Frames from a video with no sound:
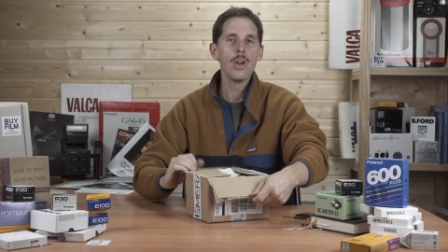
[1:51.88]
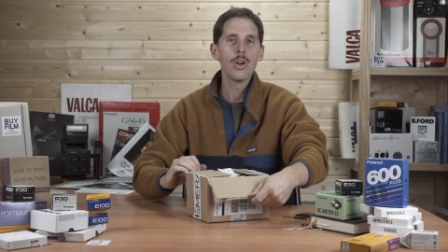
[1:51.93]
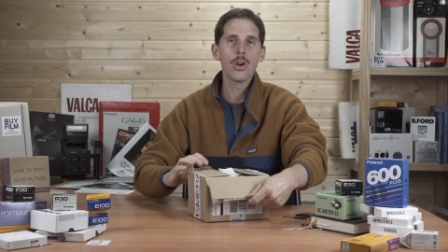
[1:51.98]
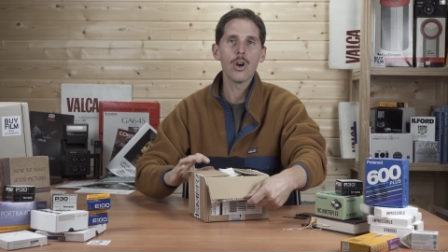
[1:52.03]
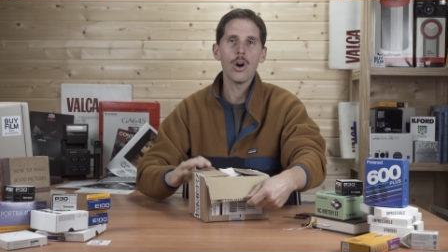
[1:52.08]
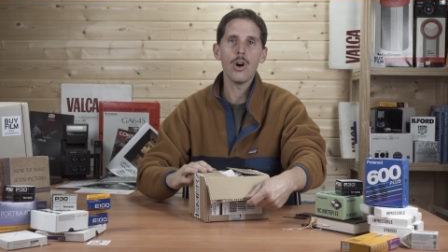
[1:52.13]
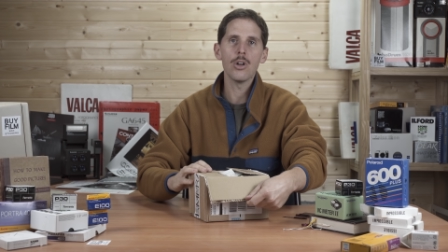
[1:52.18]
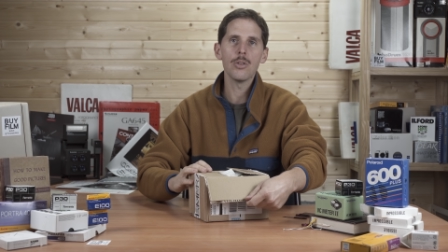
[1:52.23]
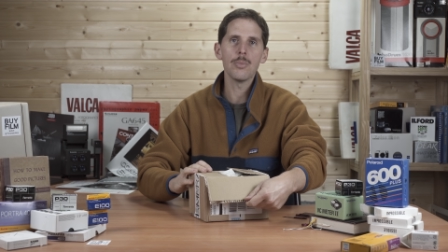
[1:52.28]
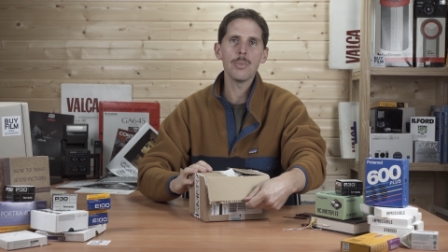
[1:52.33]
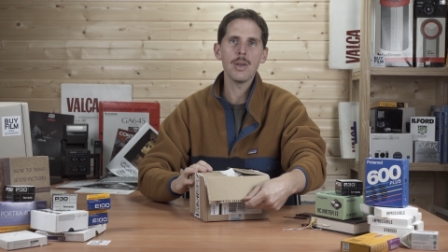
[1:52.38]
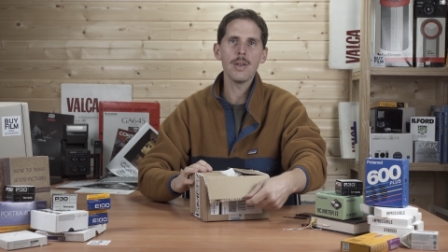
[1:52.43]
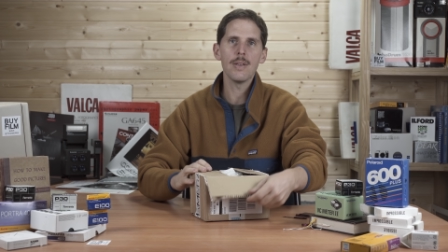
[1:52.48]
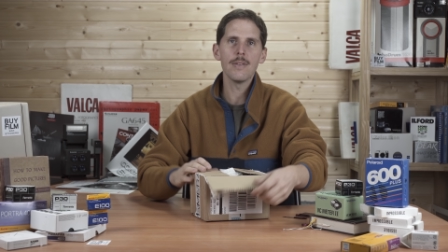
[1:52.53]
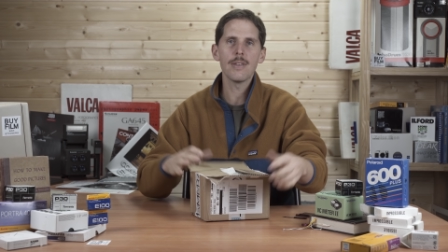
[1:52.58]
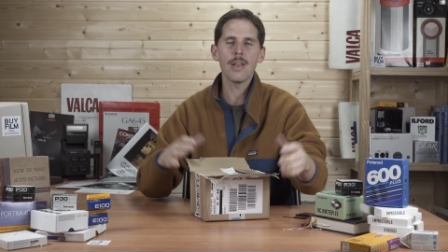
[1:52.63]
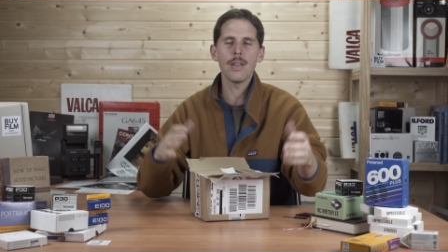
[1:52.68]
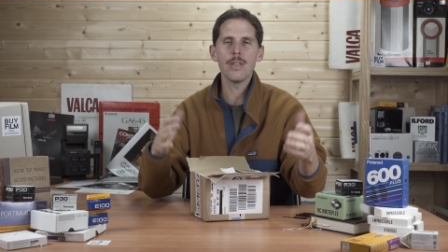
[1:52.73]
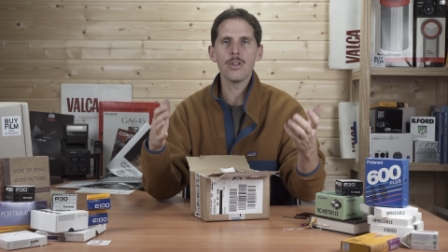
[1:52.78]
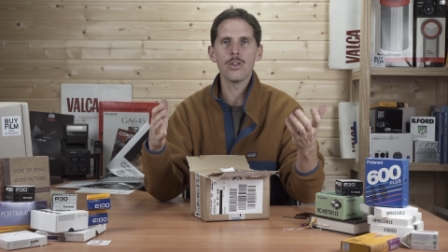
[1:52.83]
called me and
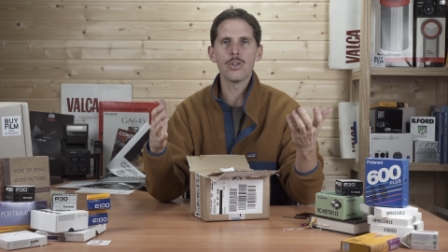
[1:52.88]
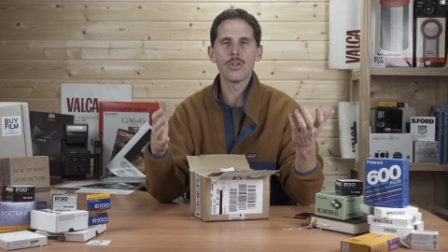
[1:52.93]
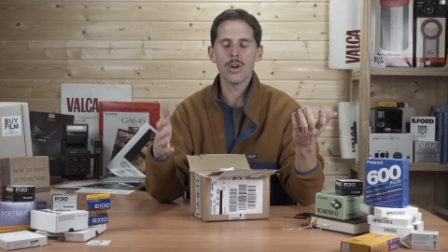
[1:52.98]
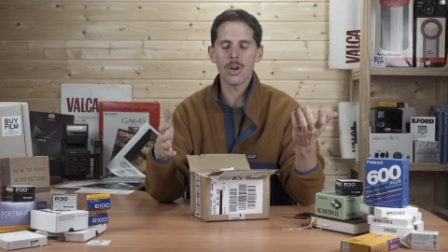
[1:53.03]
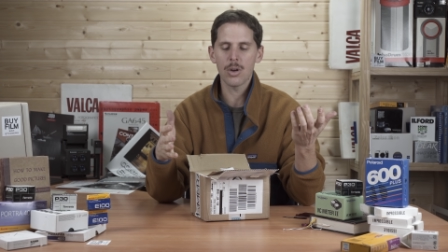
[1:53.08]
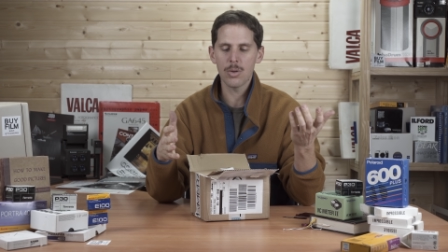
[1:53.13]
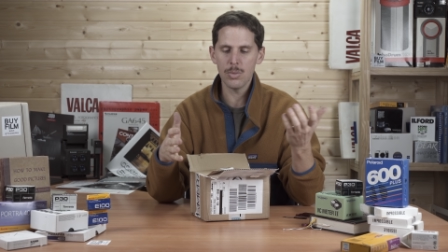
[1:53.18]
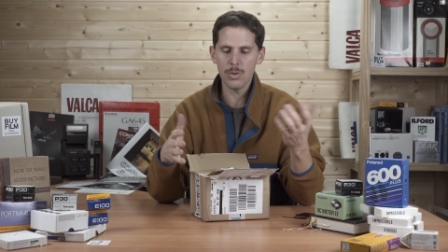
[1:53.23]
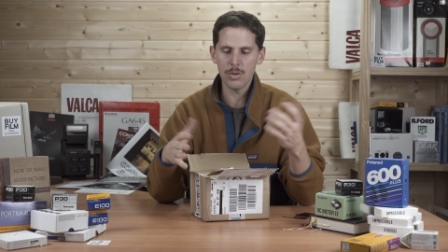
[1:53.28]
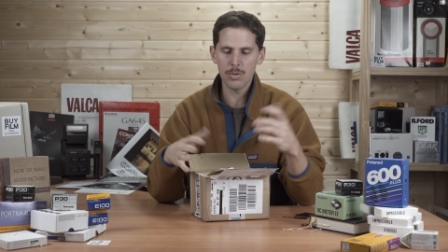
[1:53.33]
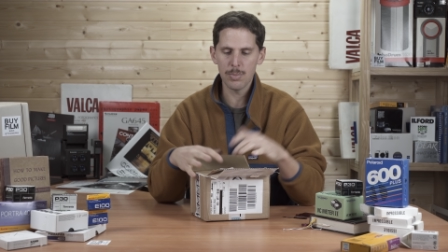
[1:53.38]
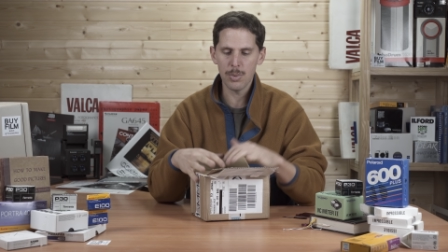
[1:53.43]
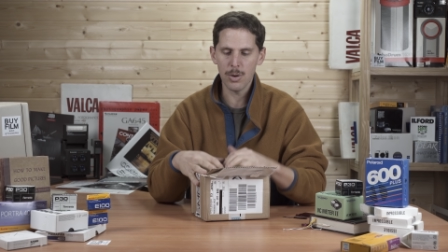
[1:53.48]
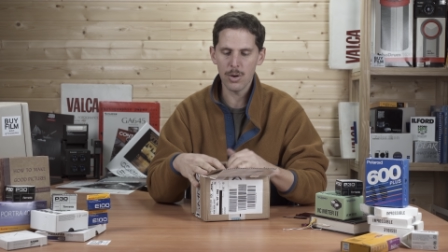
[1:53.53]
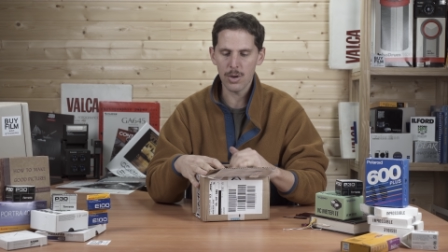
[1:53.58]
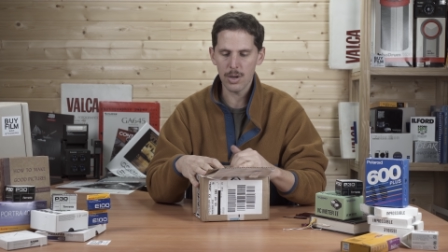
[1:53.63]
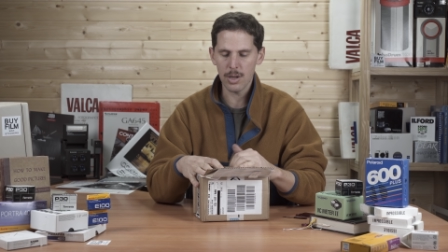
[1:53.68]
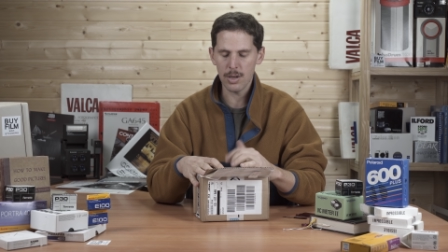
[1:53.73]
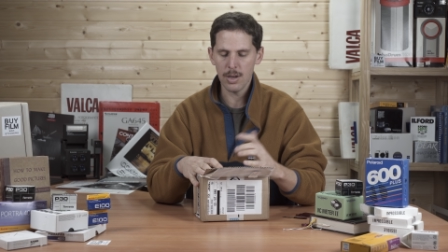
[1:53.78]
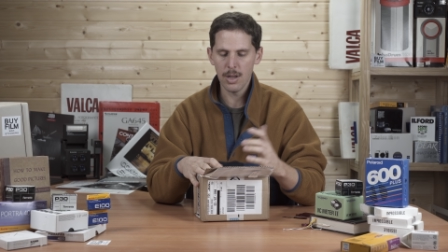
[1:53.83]
said the truck was
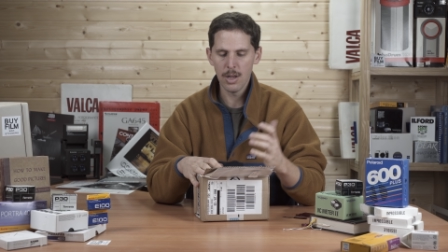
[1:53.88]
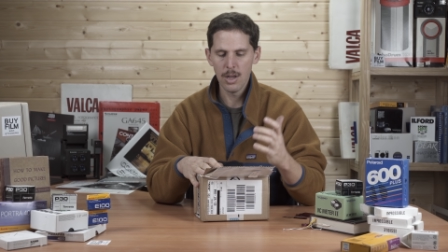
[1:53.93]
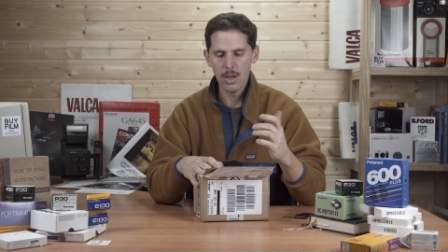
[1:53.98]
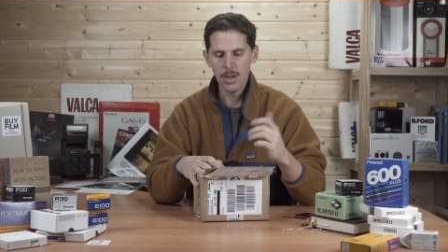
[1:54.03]
broken.